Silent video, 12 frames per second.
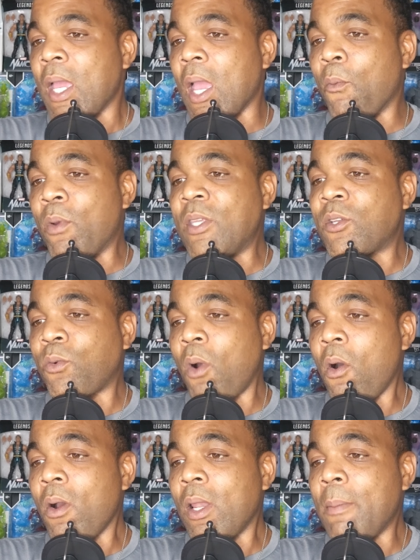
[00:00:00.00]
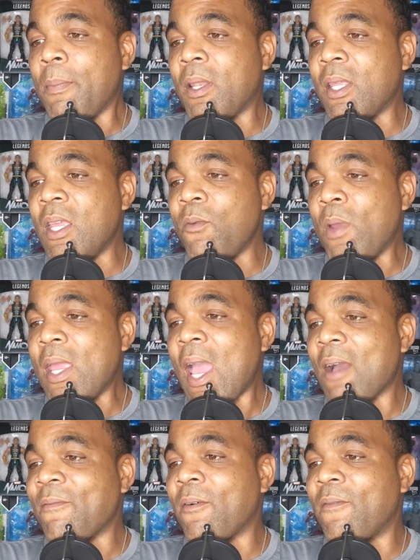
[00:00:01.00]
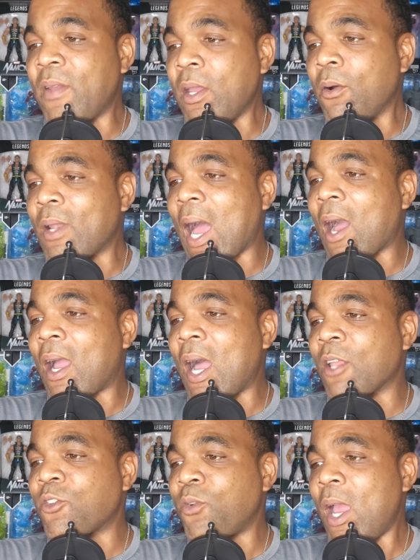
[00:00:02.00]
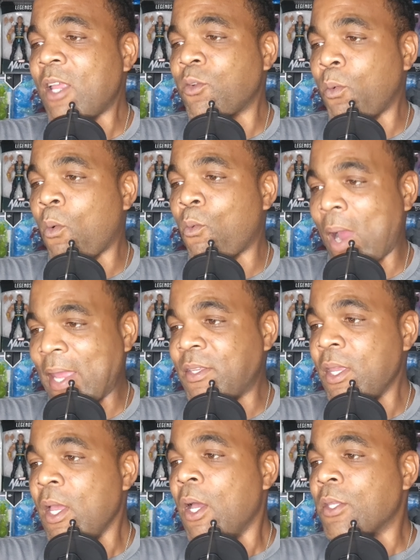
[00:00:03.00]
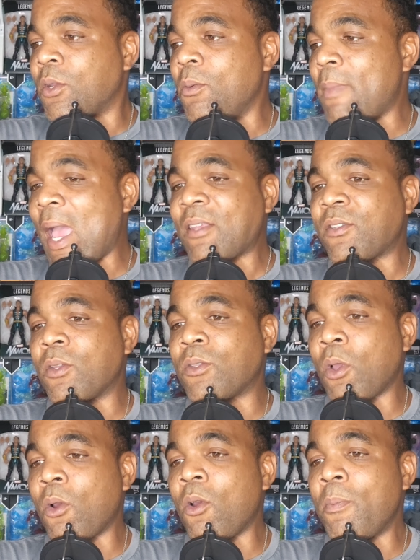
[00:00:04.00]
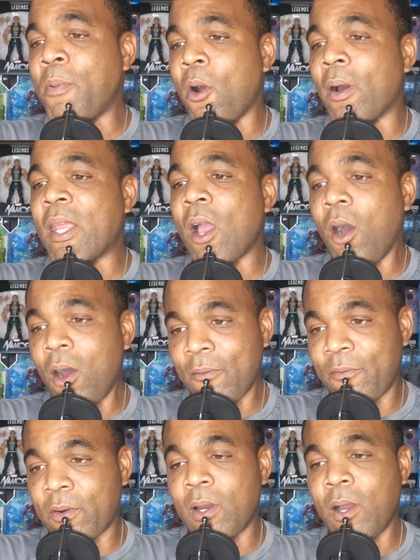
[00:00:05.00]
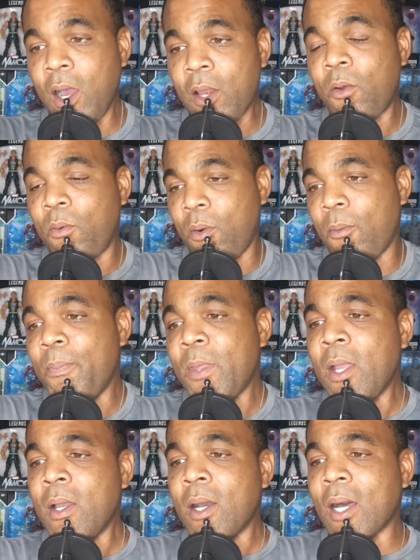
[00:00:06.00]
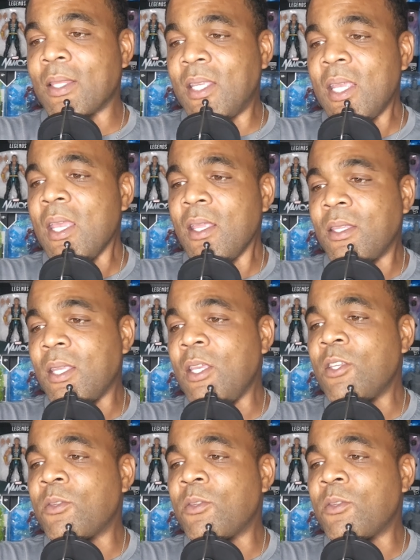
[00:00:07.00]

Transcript: and we strongly believe we have fulfilled our contractual rights to match the third-party offer," unquote. A TNT